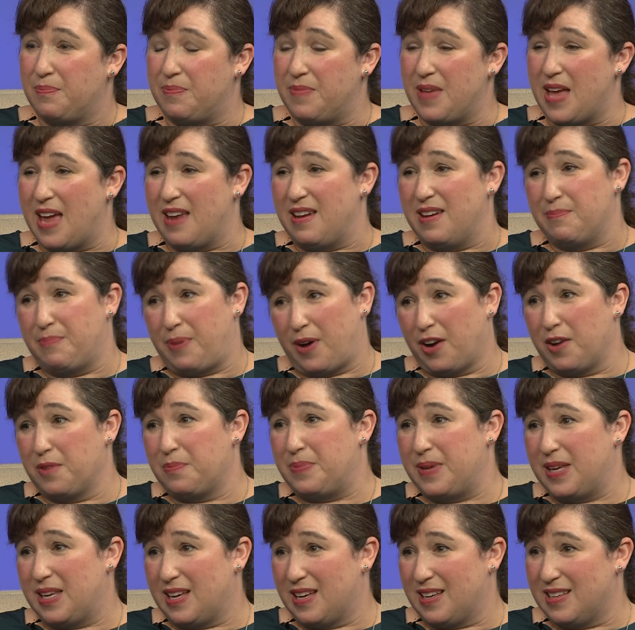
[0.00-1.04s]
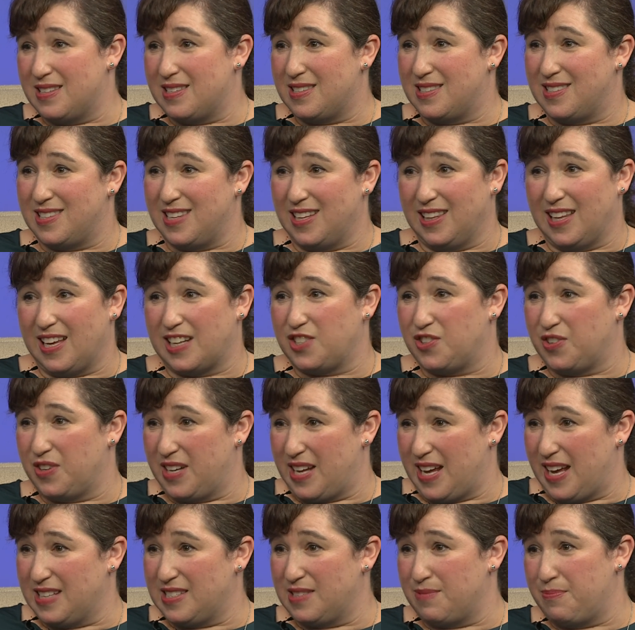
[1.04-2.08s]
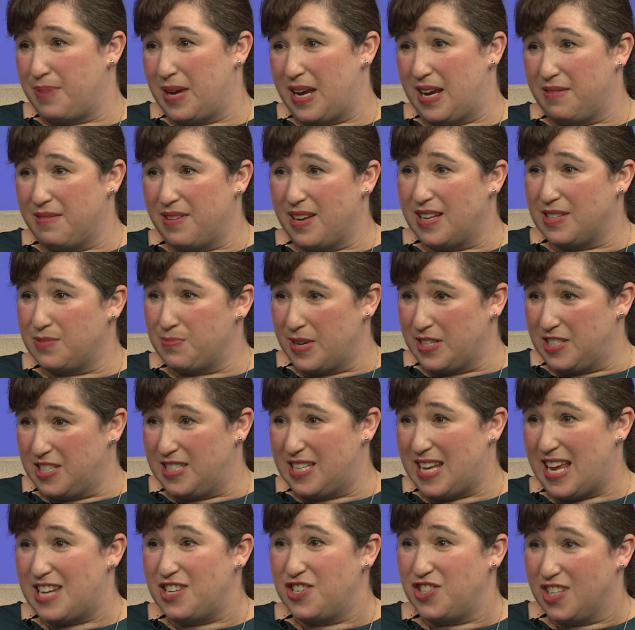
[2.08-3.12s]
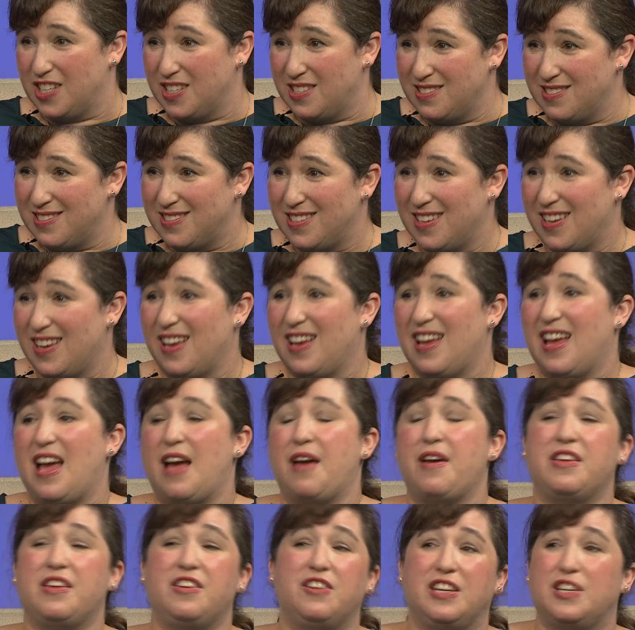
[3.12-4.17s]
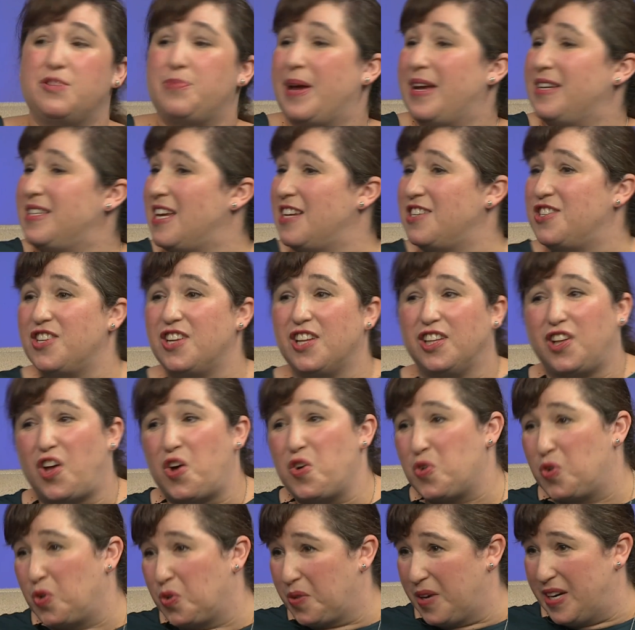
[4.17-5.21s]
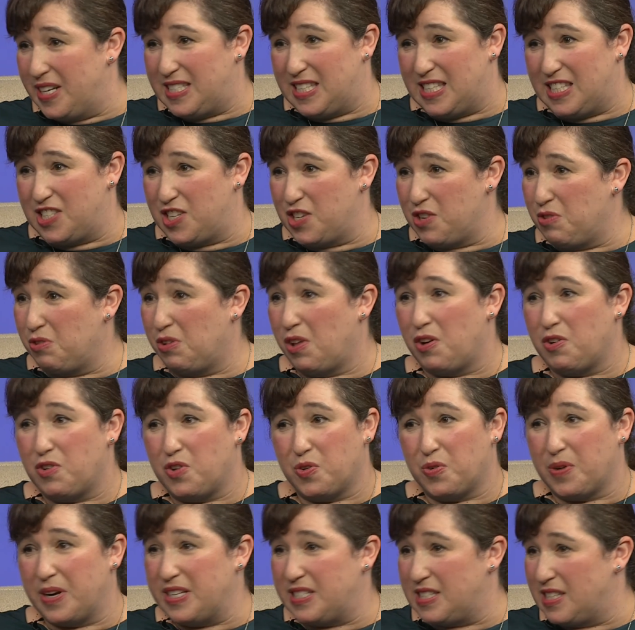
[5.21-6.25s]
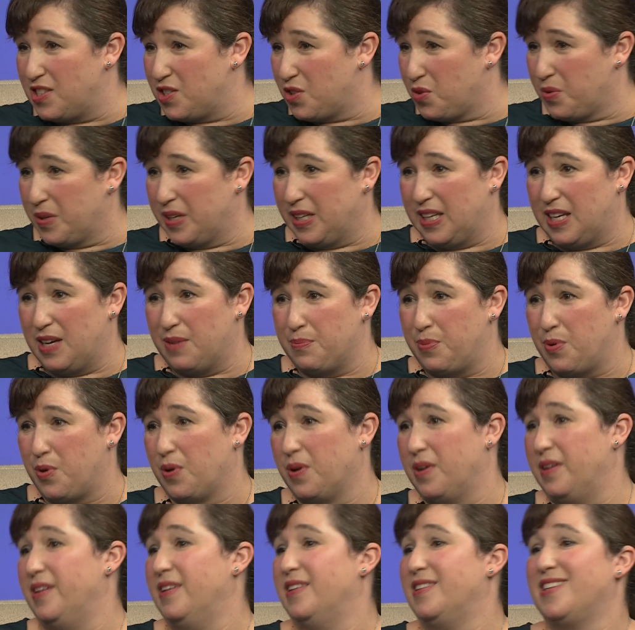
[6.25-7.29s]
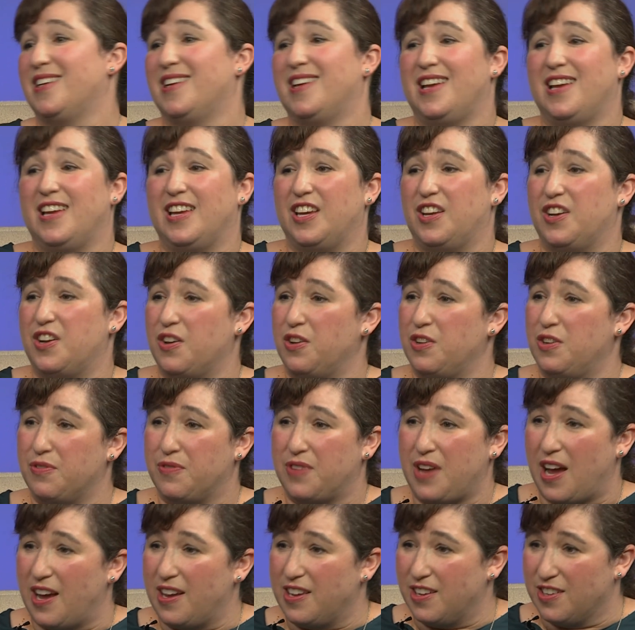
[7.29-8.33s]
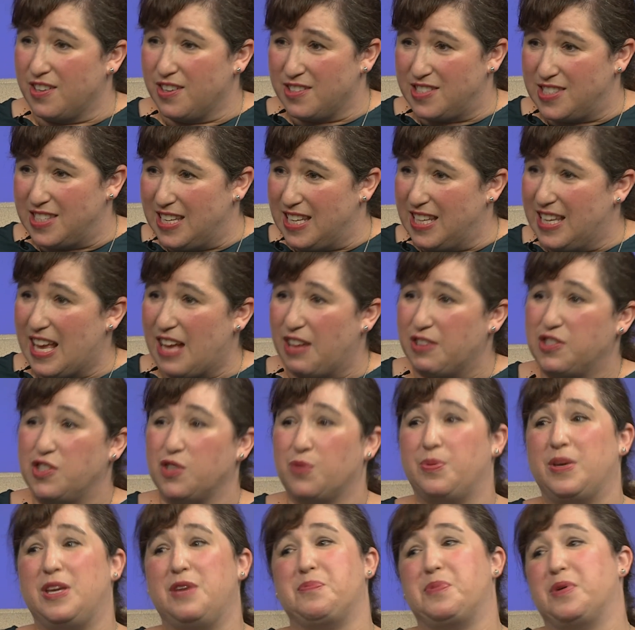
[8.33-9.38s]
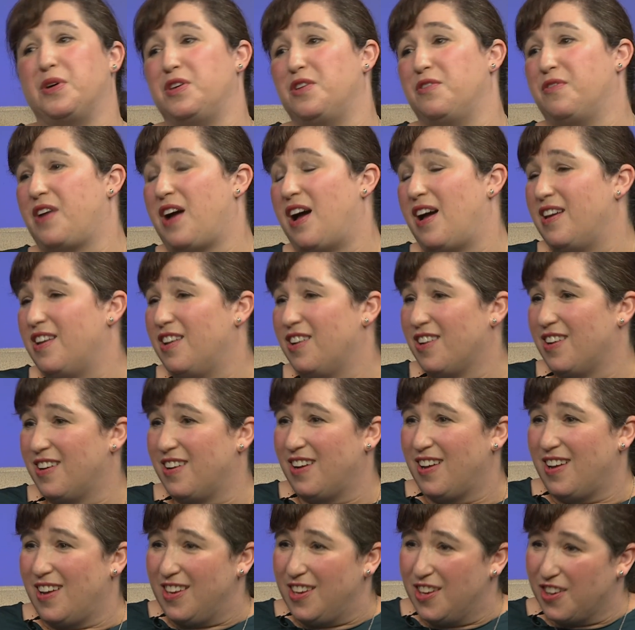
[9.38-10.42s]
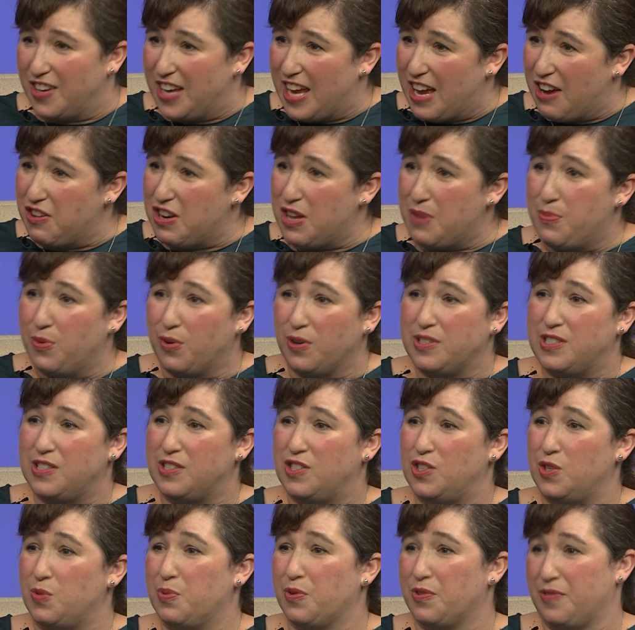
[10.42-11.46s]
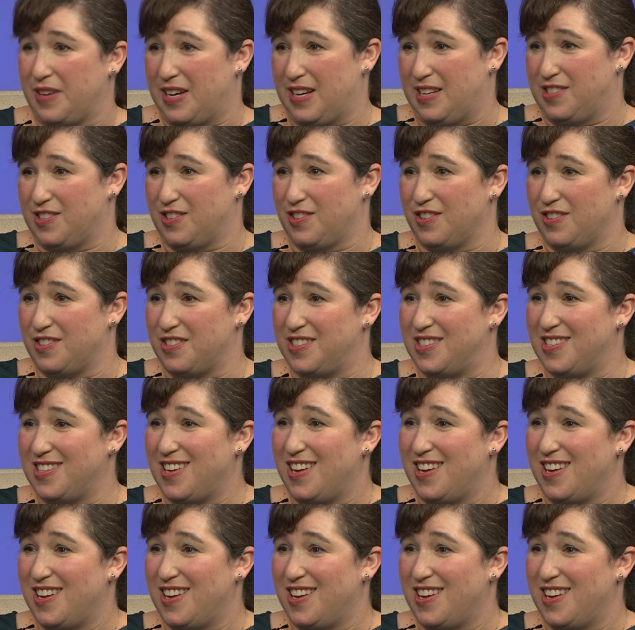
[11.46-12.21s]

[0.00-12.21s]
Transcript: and in part because the electorate hasn't paid as much attention. Yeah. yeah. And you need to pay attention to local races too. Local races are really important. Yeah. You know, you've absolutely. got your city council people, you've got your your county boards of supervisors,